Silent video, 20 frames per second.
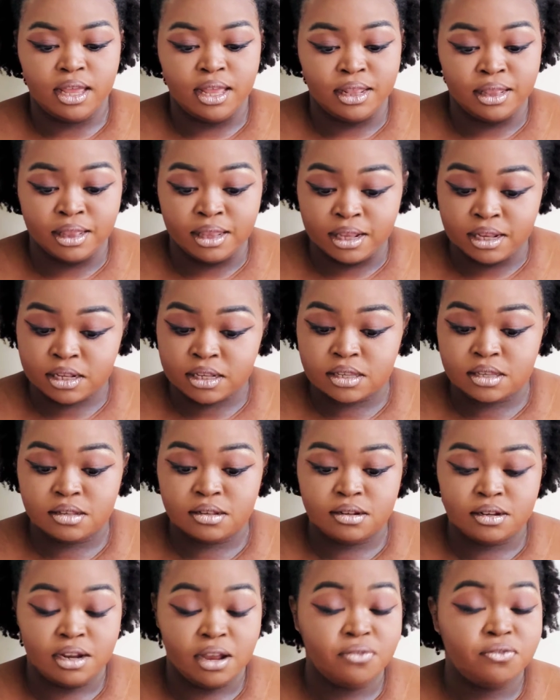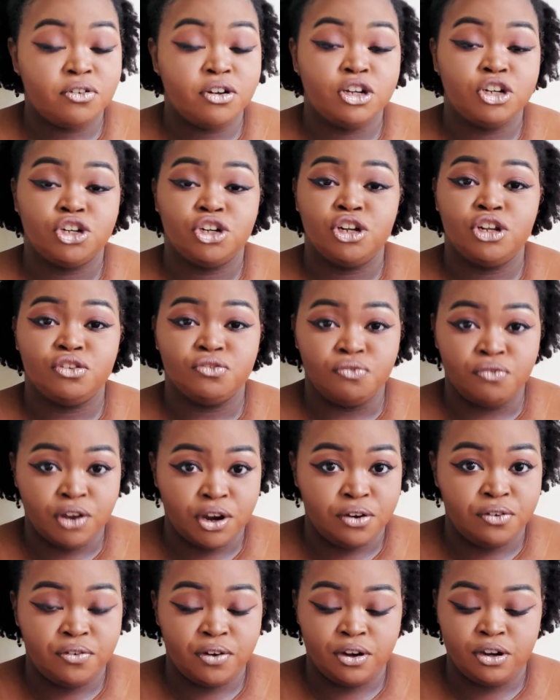And this definition is
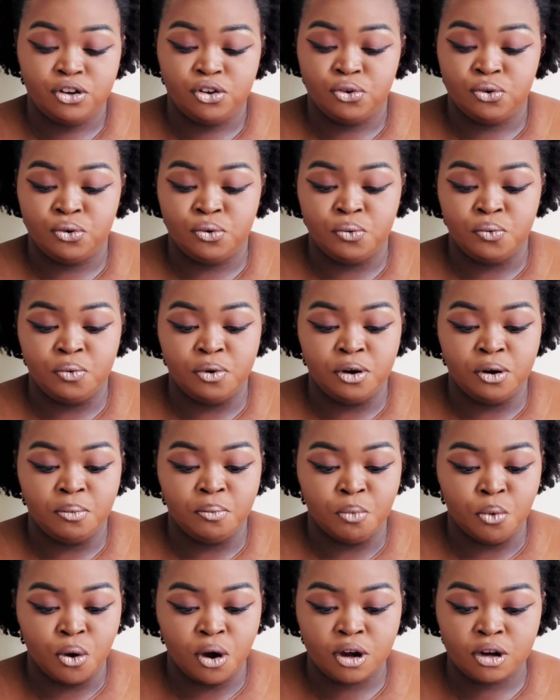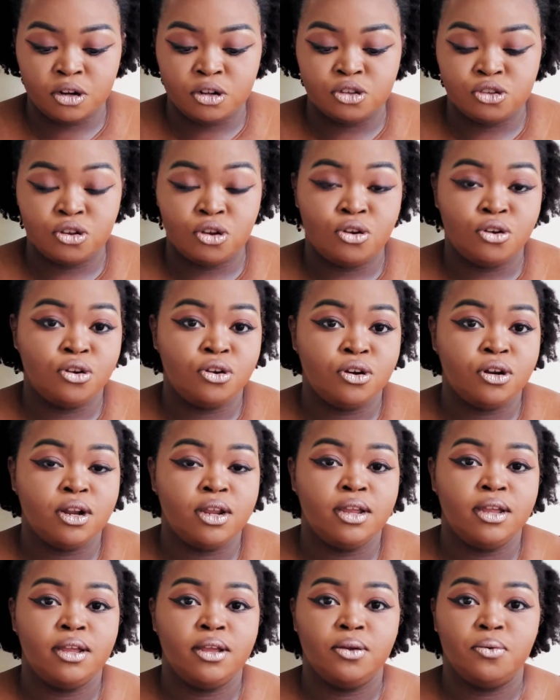very, very true. We are more
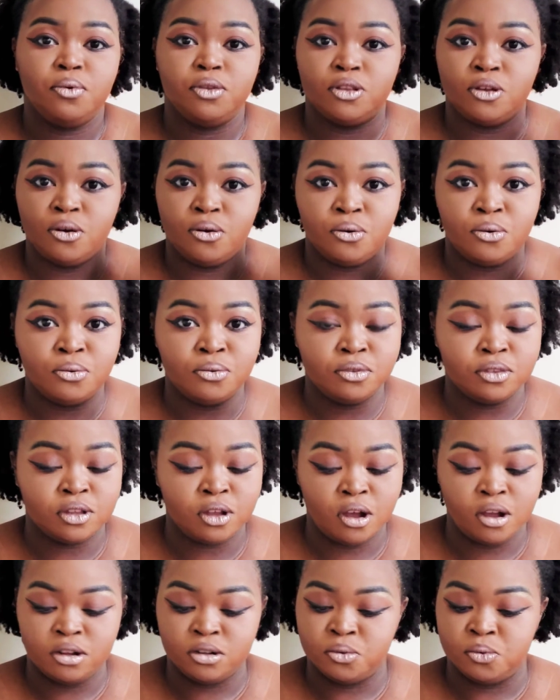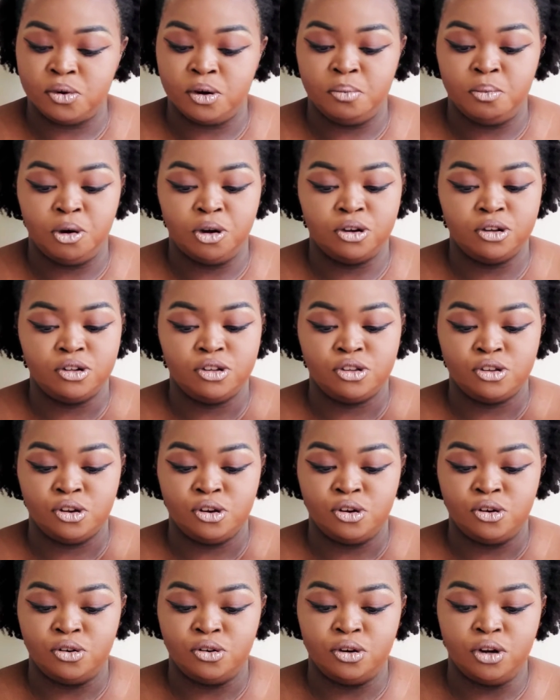concerned with our own thoughts. We are more
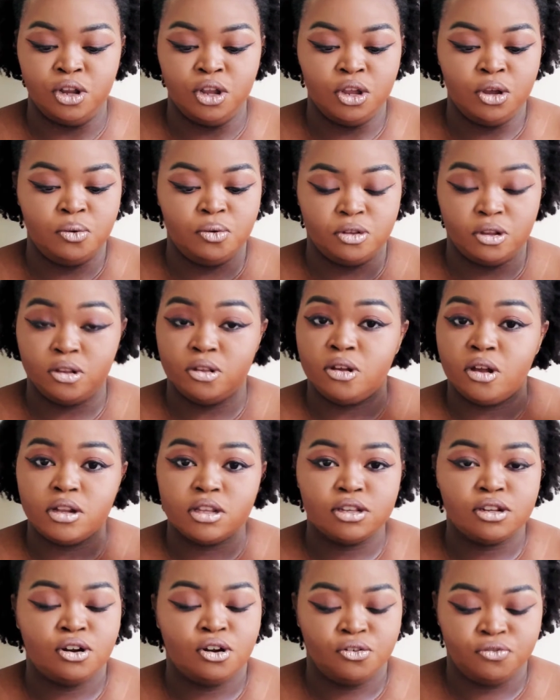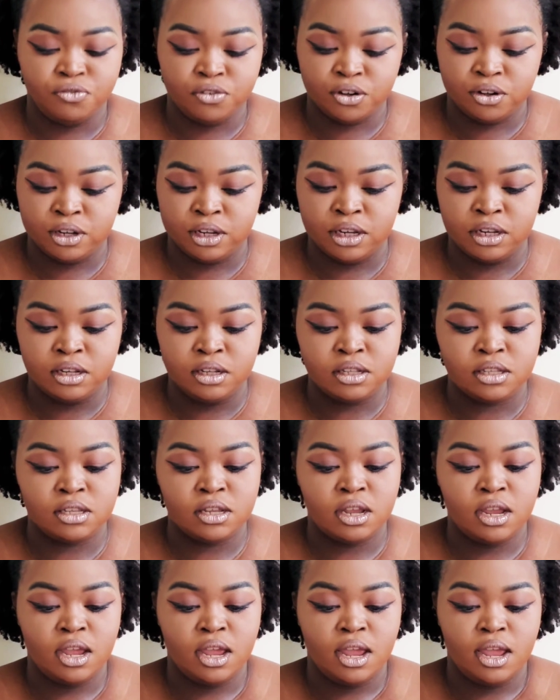concerned with our thoughts and our feelings,
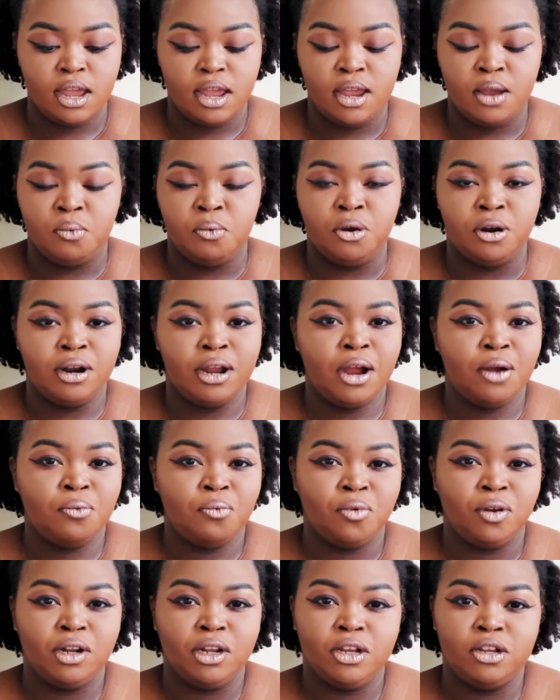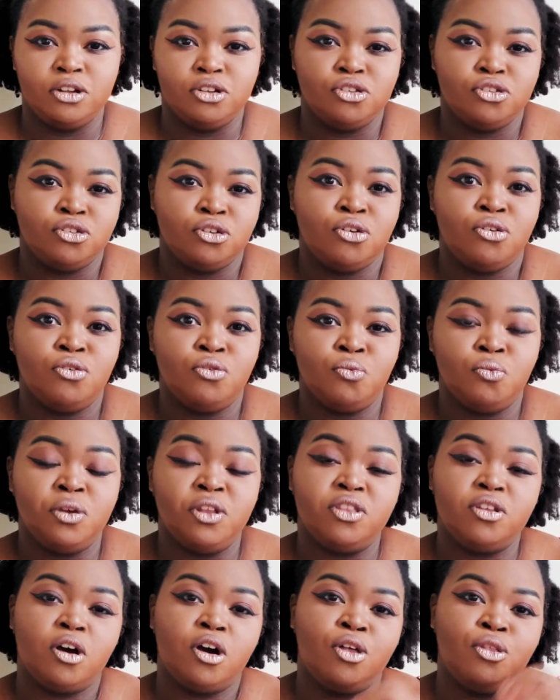and we're not really concerned
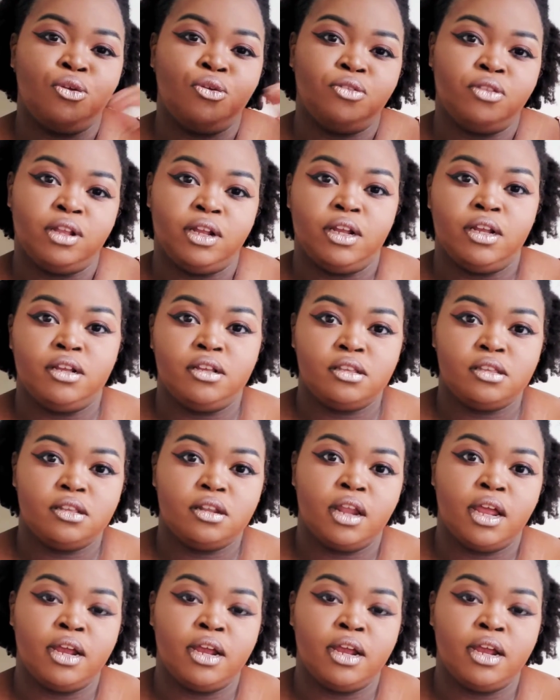with other things.